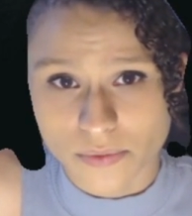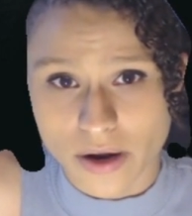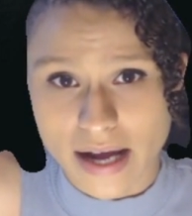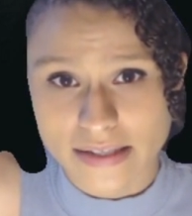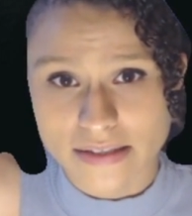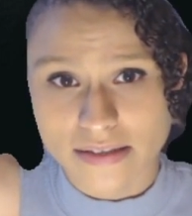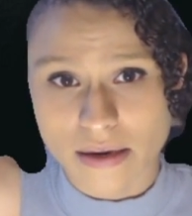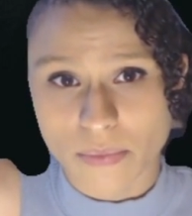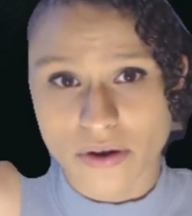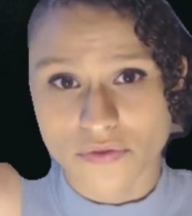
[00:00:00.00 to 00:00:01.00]
where X is the
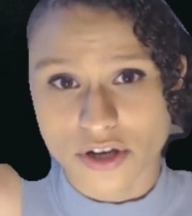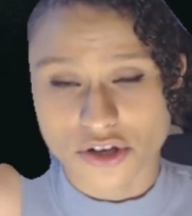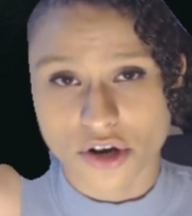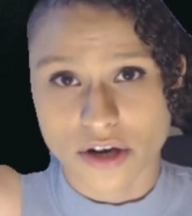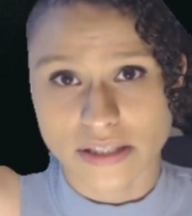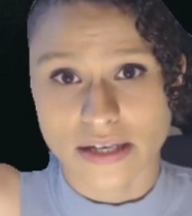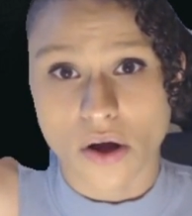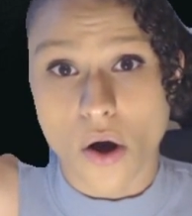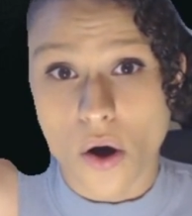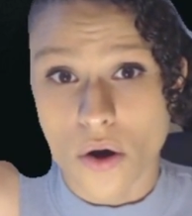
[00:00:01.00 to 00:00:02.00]
number of creature cards in
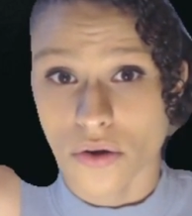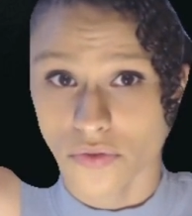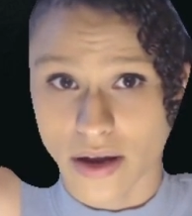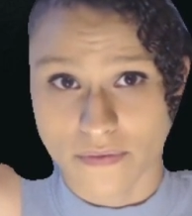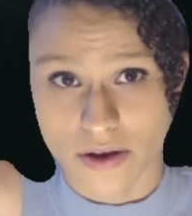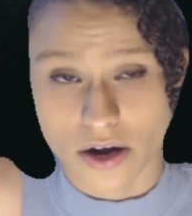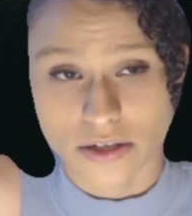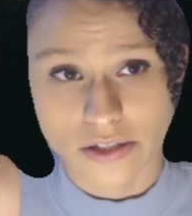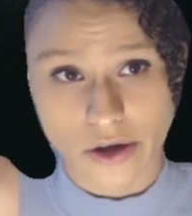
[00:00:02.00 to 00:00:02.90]
all graveyards.